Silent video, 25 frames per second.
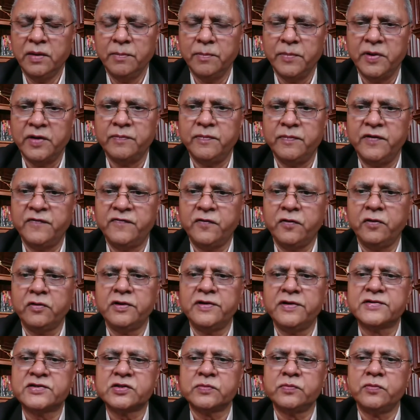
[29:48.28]
But before
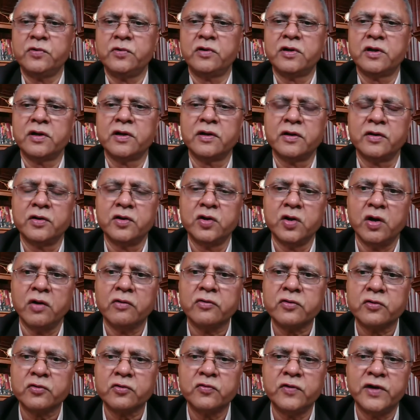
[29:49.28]
distributor, you
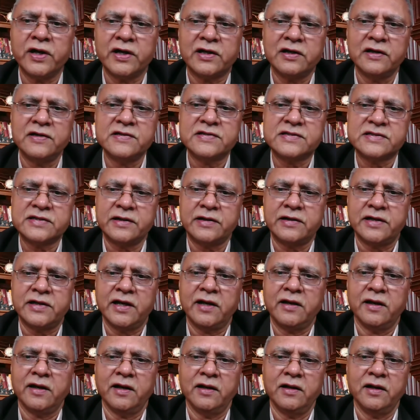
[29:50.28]
have to do at least say
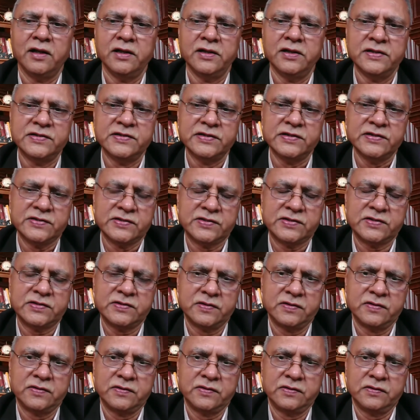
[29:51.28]
10 analysis.
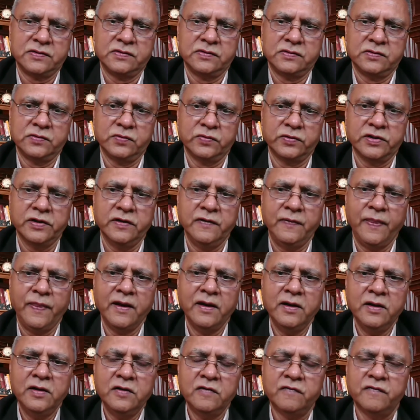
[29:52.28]
Okay.
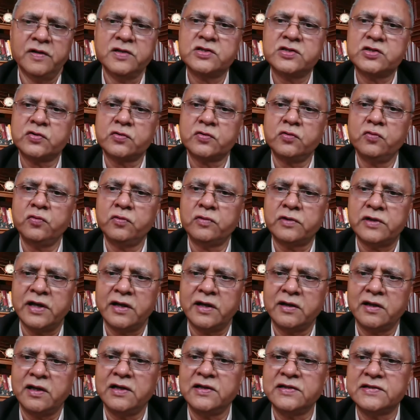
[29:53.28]
Once you do
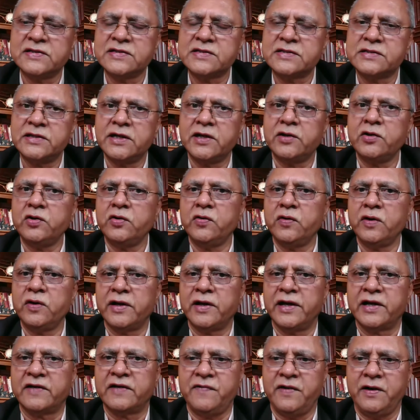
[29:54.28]
10 analysis, then you
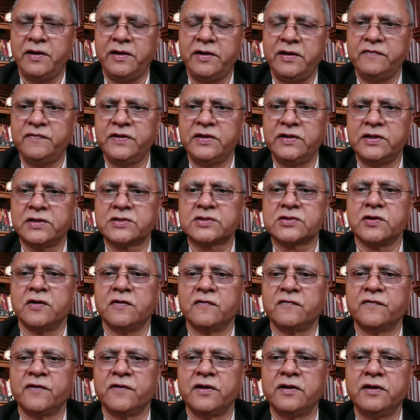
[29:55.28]
are acquainted with the
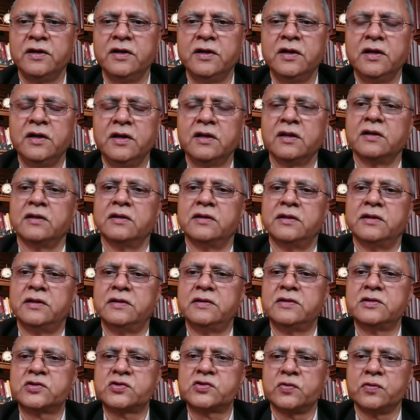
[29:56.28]
software.
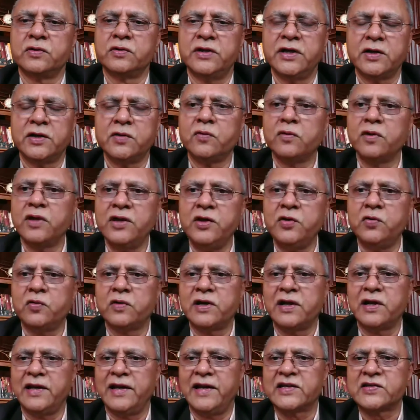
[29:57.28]
So then only you
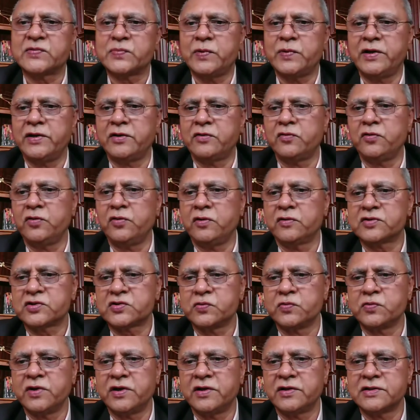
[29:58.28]
can explain to your
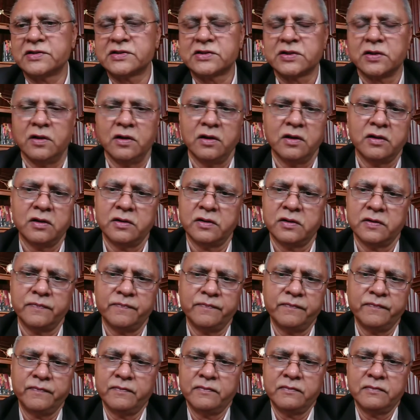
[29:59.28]
students
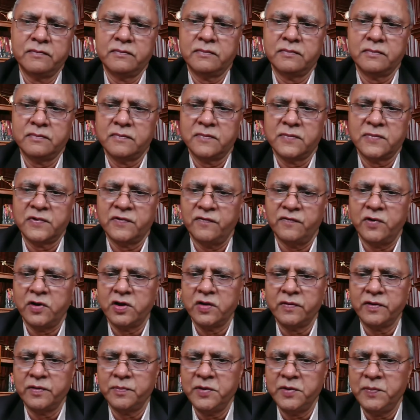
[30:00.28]
or
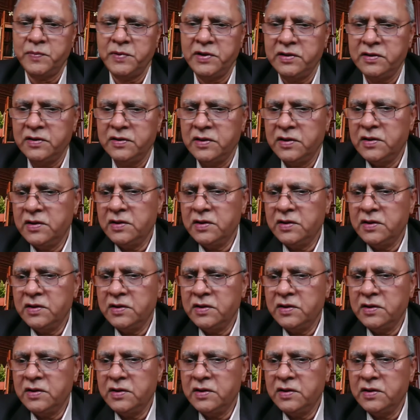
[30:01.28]
whatever maybe